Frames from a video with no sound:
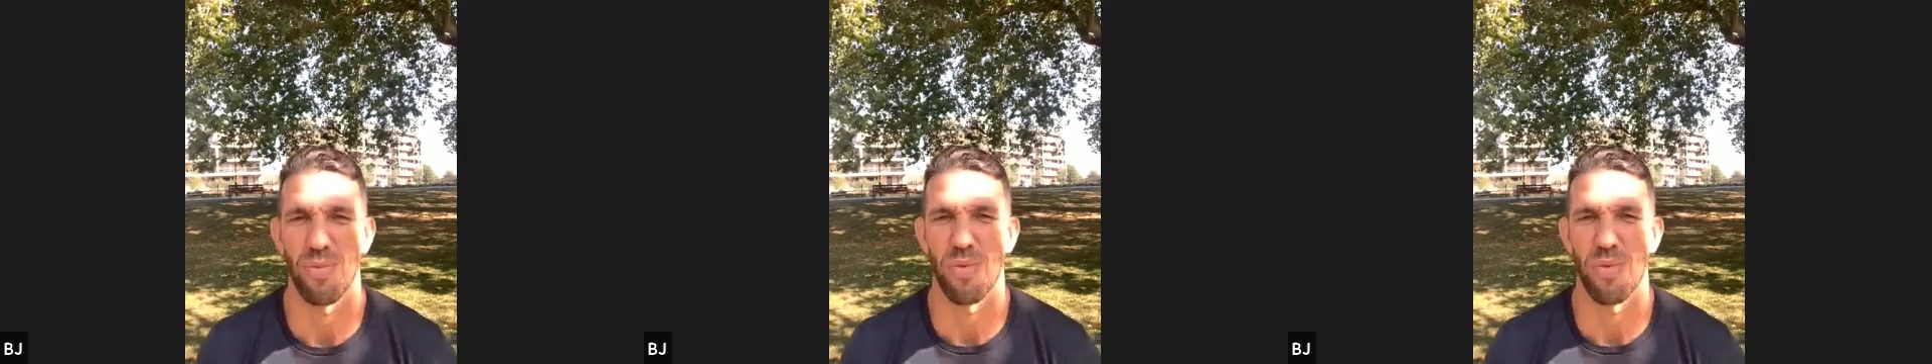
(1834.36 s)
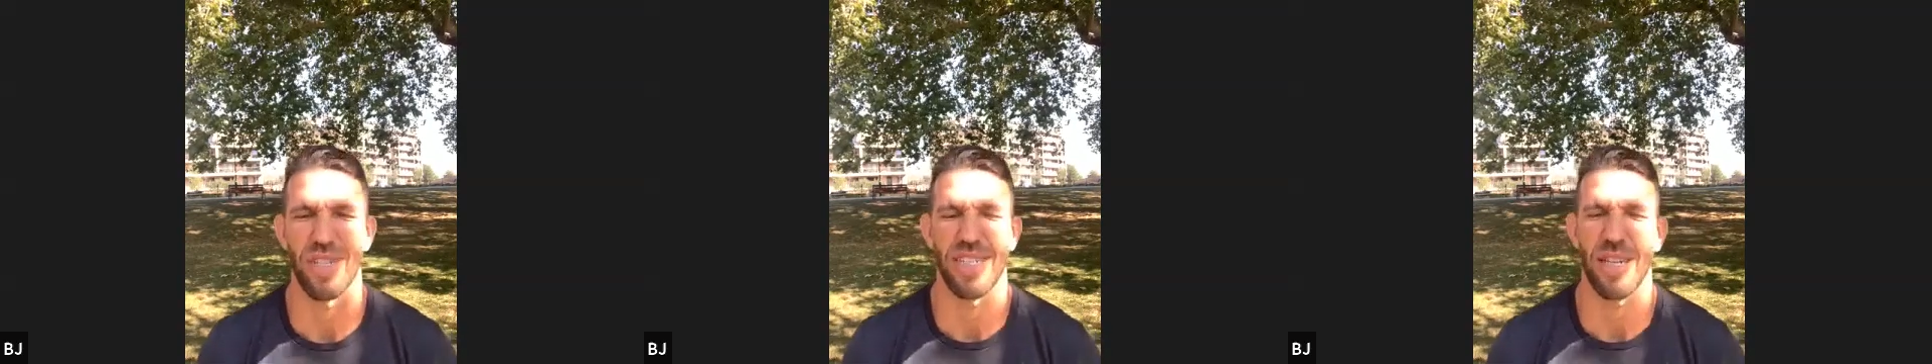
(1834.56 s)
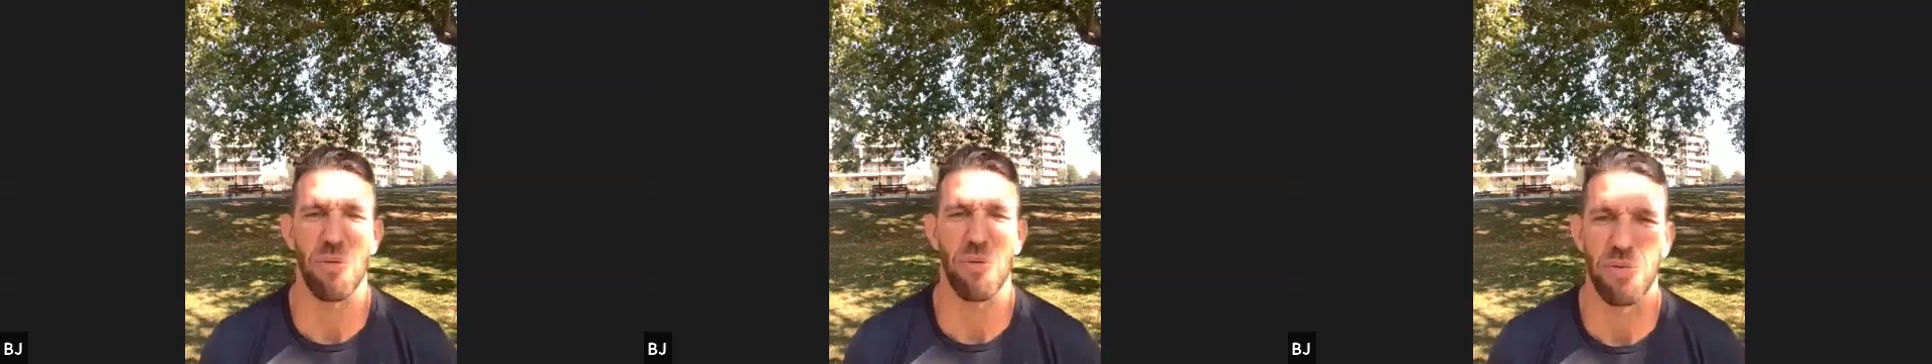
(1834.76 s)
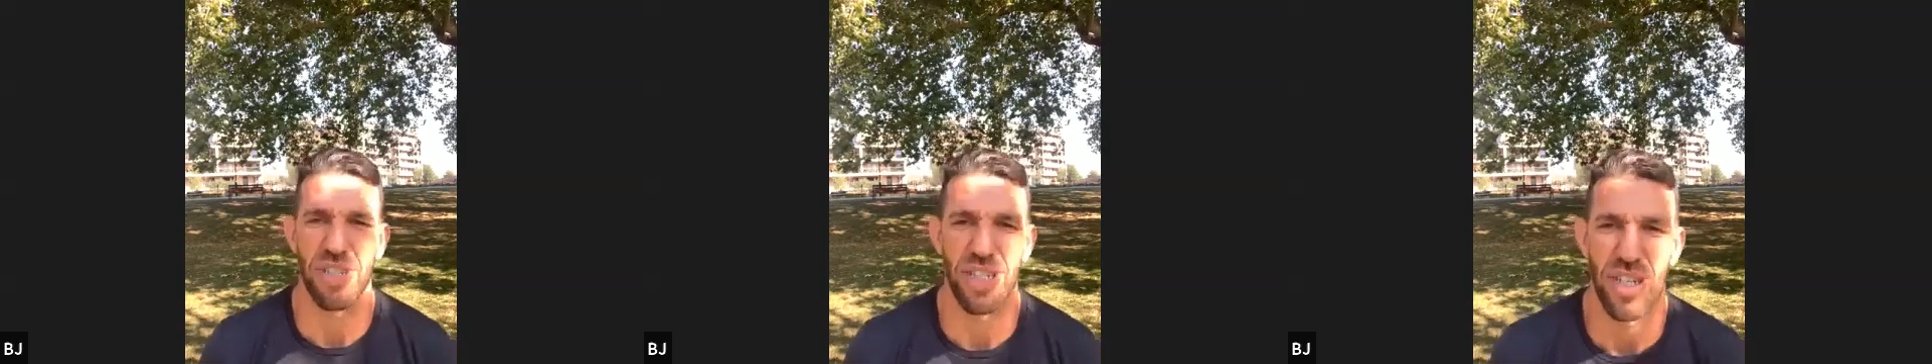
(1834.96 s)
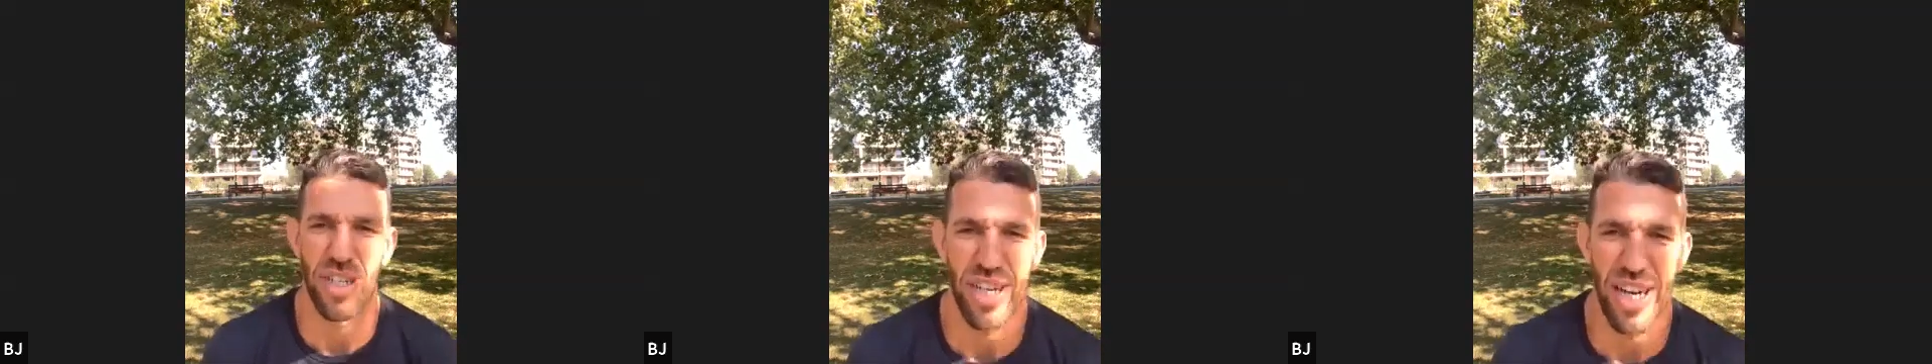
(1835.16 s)

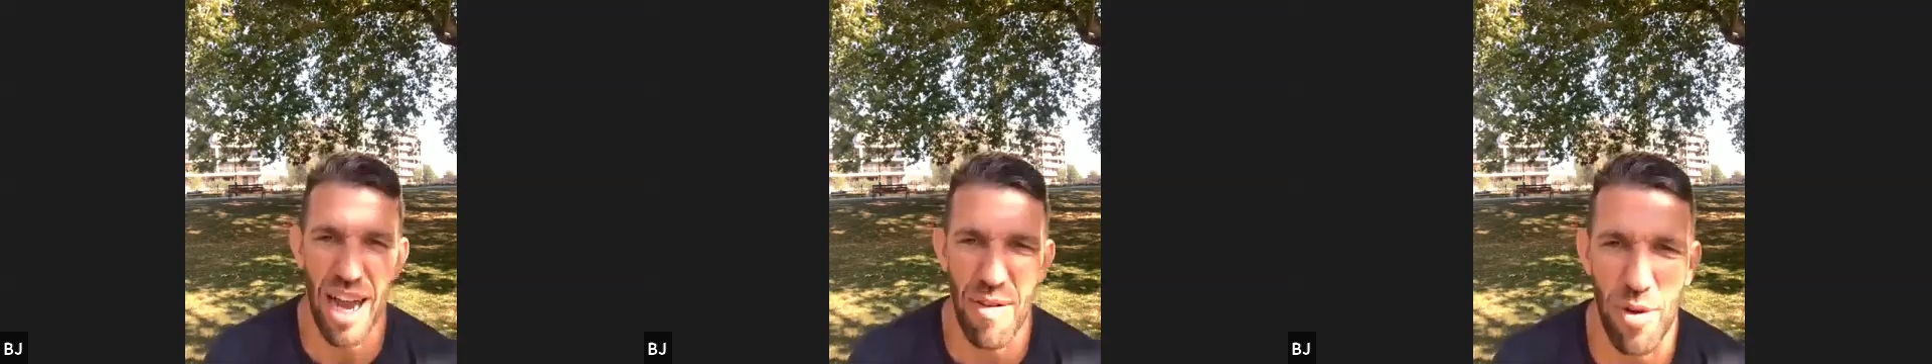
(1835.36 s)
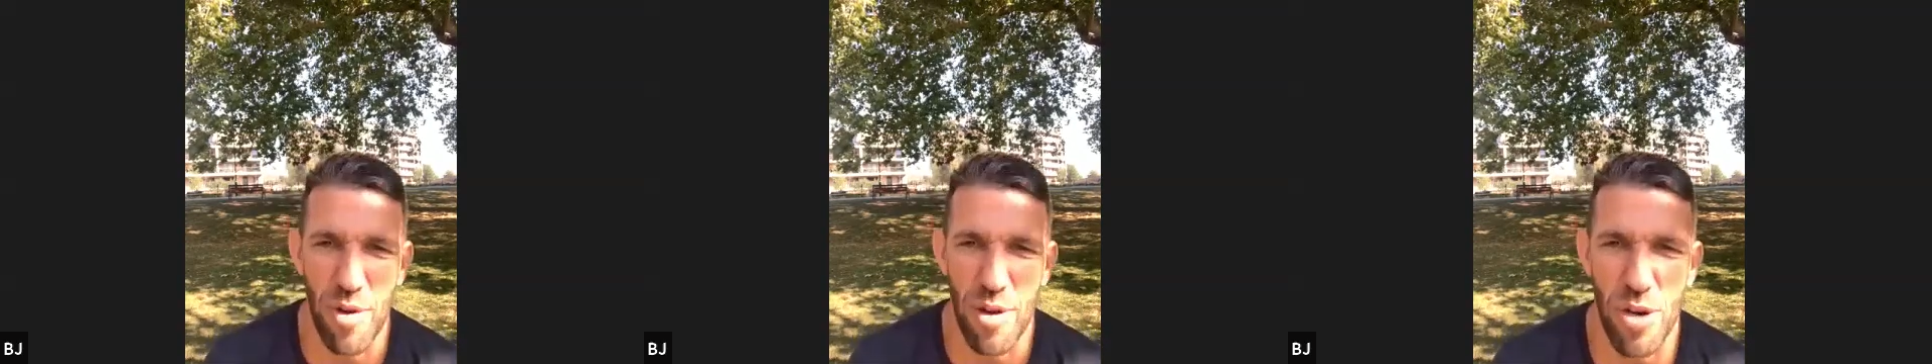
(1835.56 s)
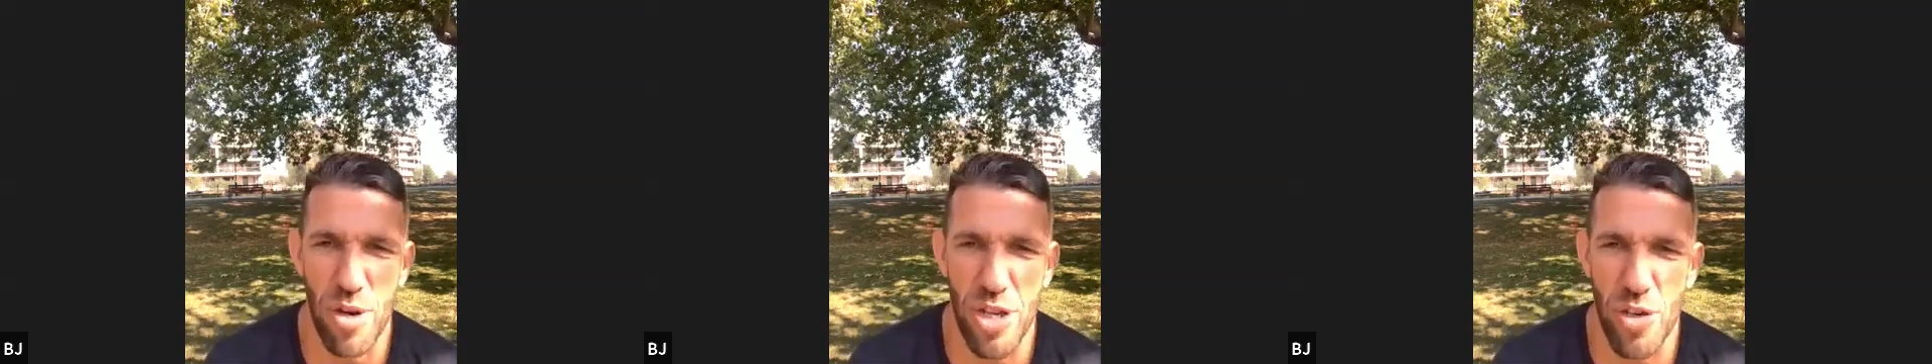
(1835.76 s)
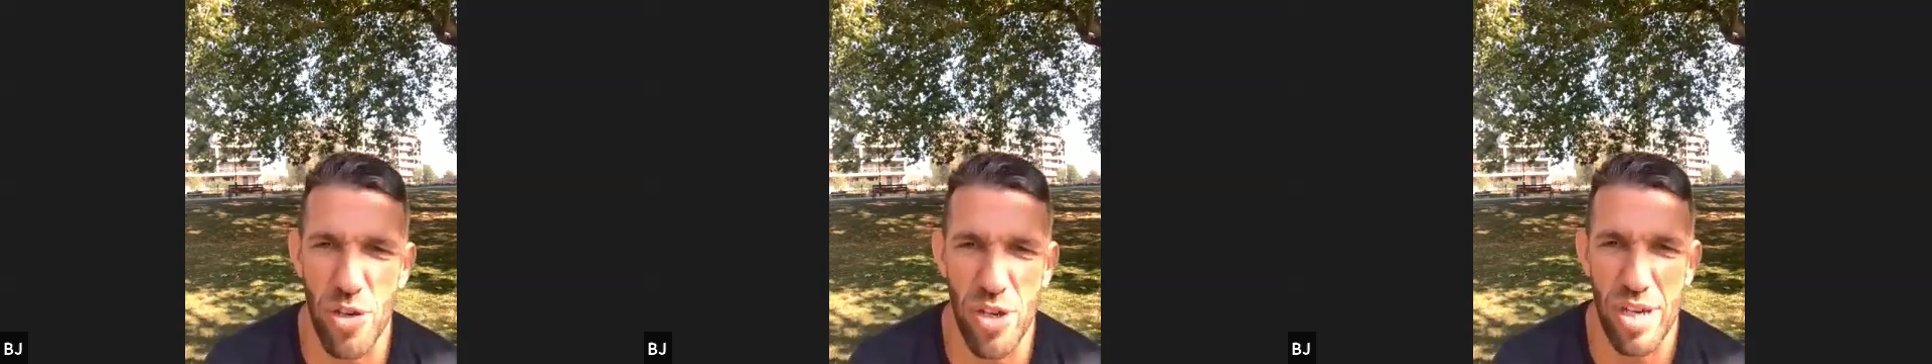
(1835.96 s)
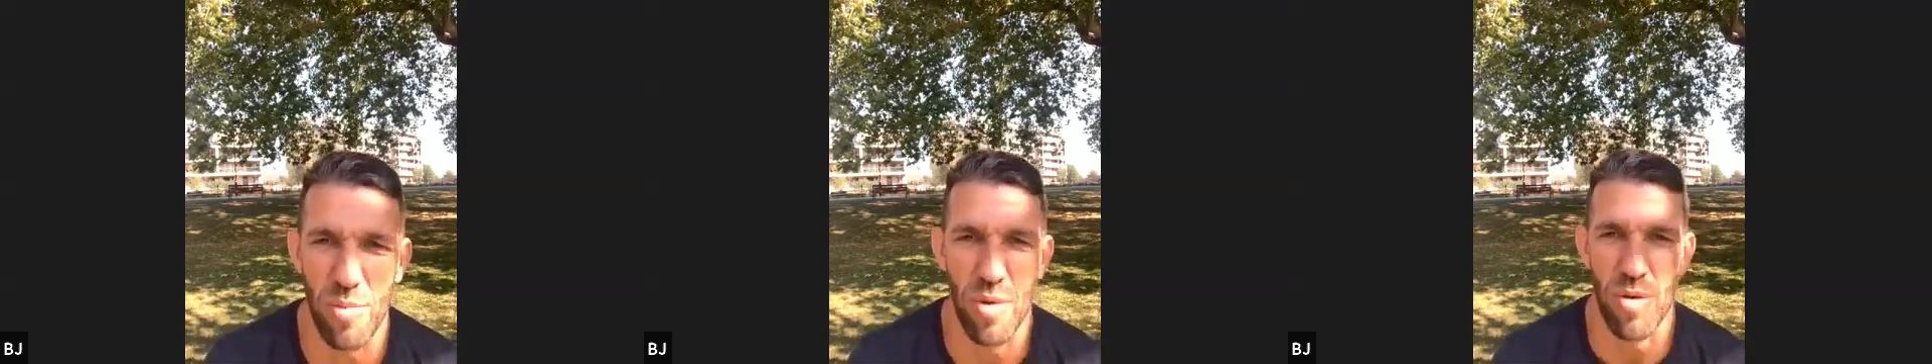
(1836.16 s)
supplements you could have, what you
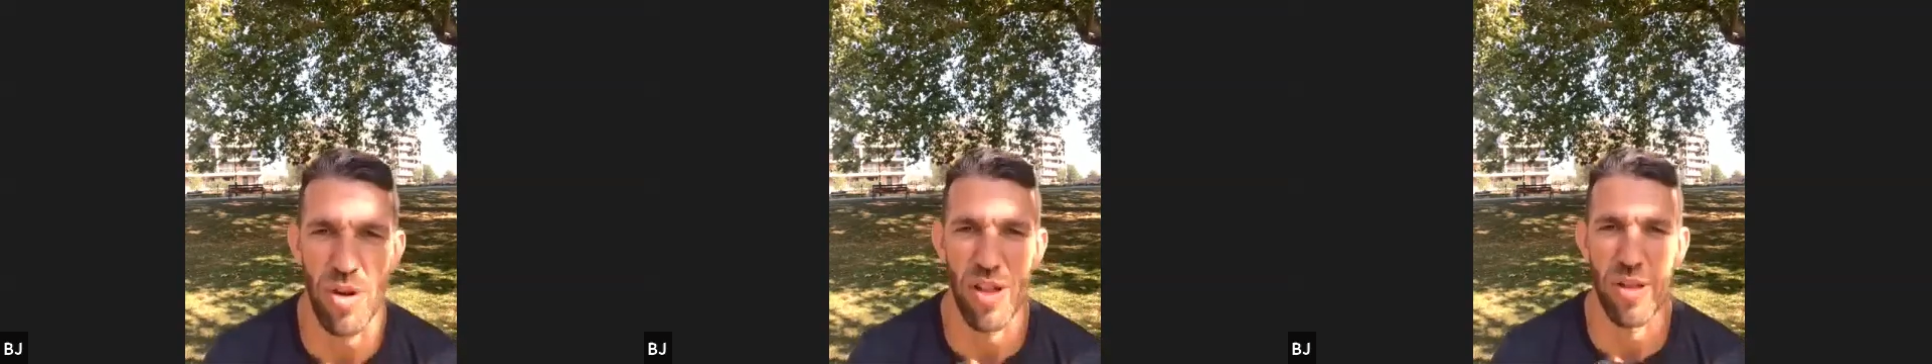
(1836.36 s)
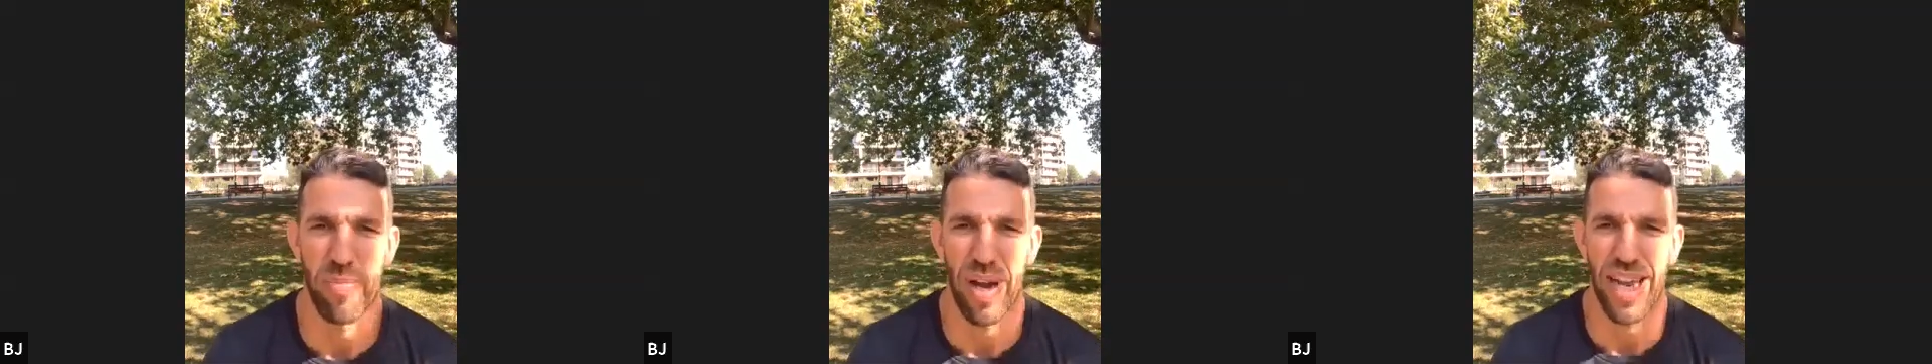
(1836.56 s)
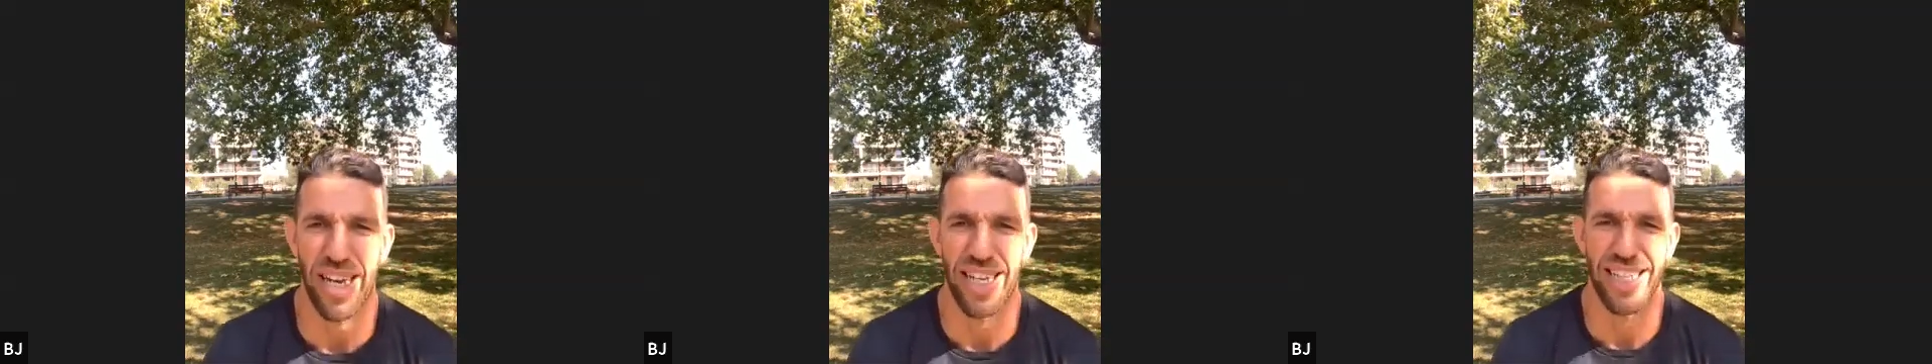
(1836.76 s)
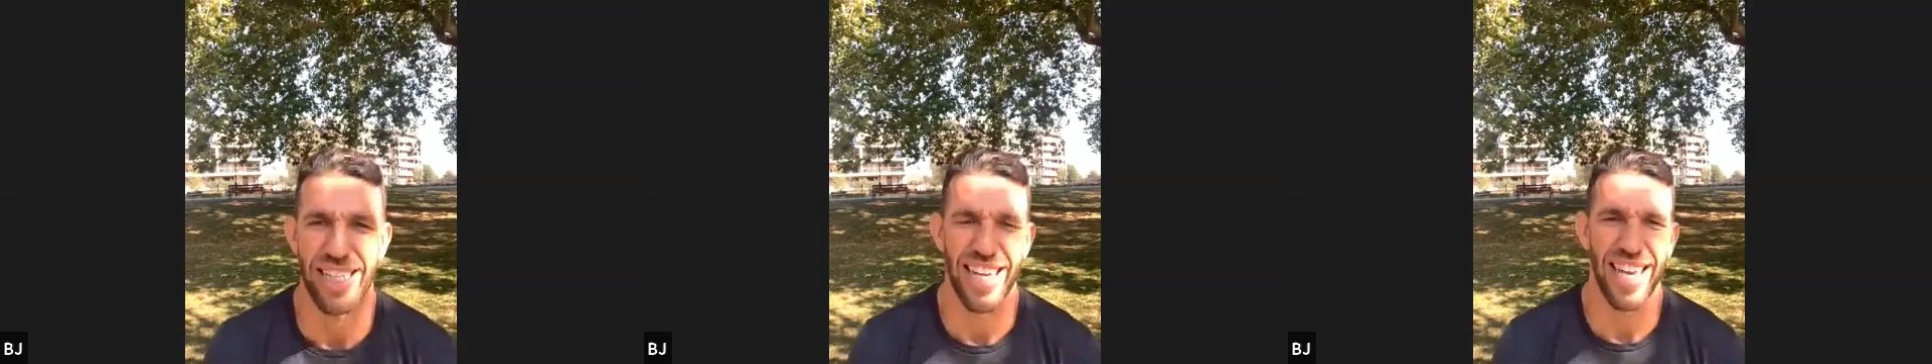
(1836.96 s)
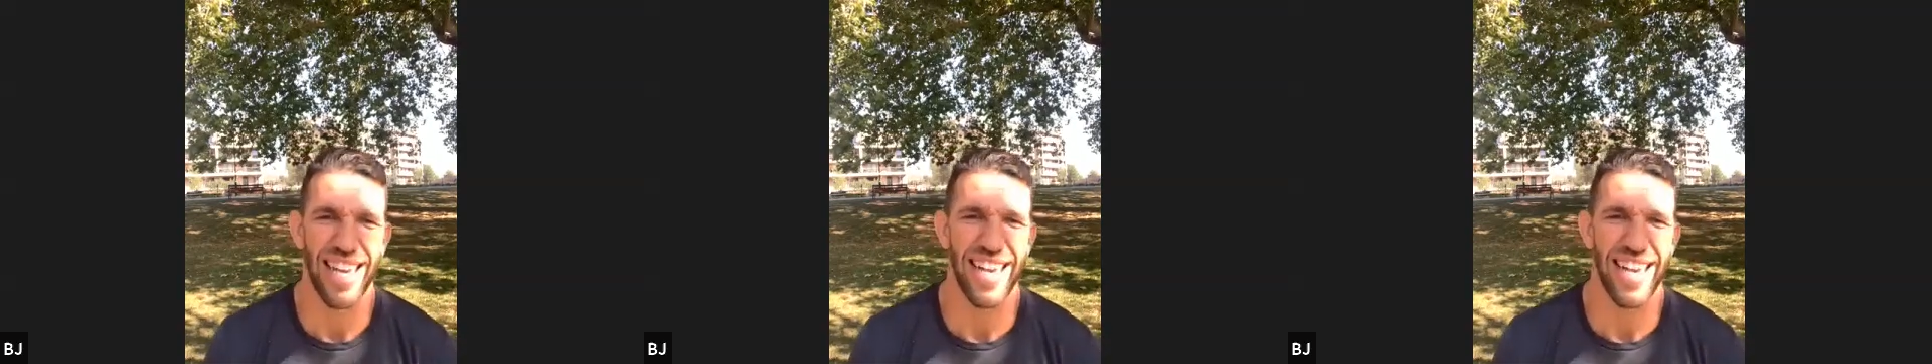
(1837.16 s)
couldn't, what on the ban list.